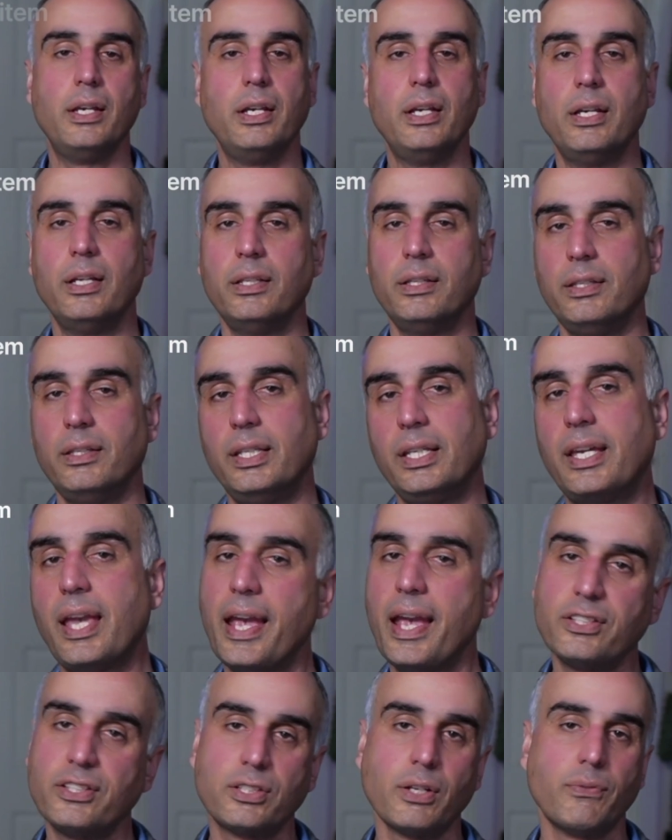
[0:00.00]
In the
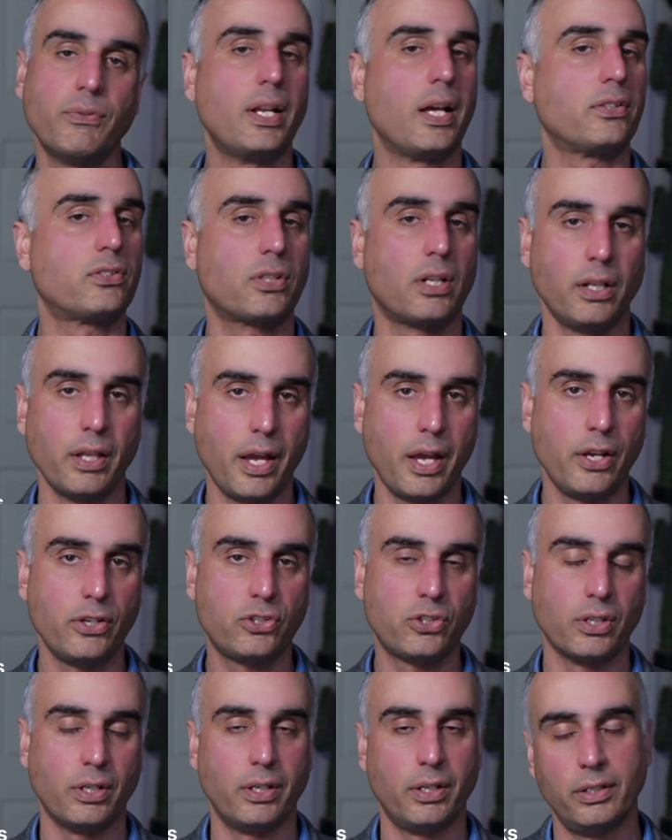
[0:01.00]
case of an
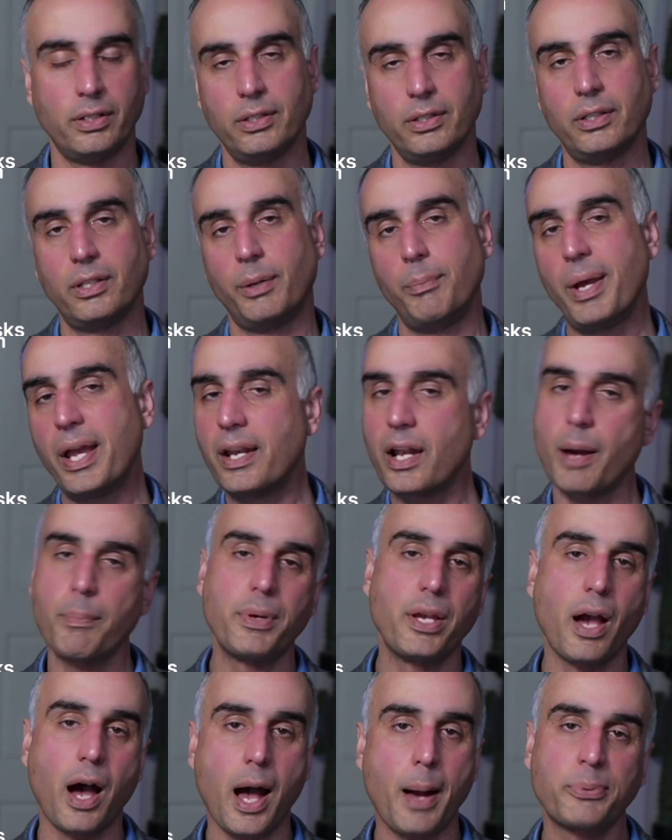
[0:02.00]
escalation, there may not
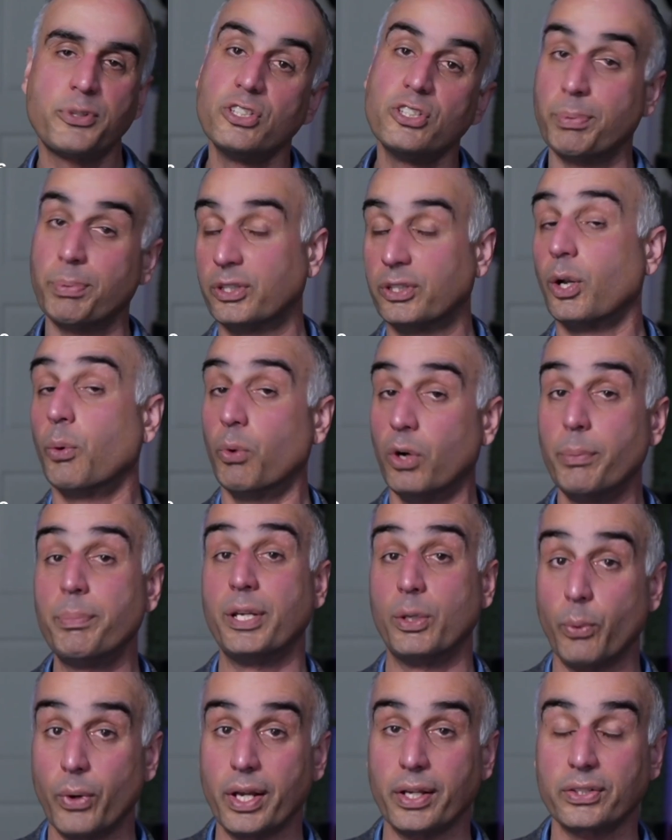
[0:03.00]
be options, but there will
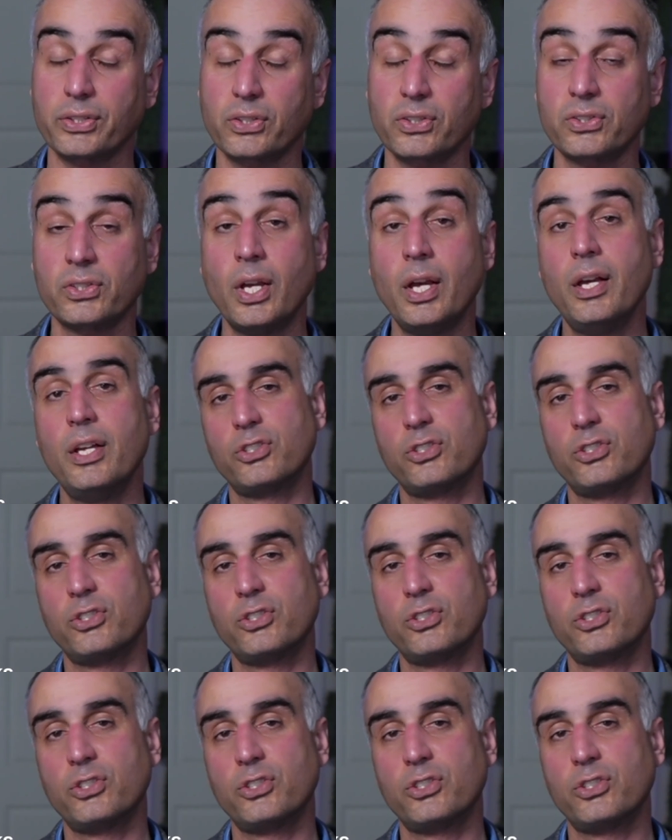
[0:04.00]
be risks.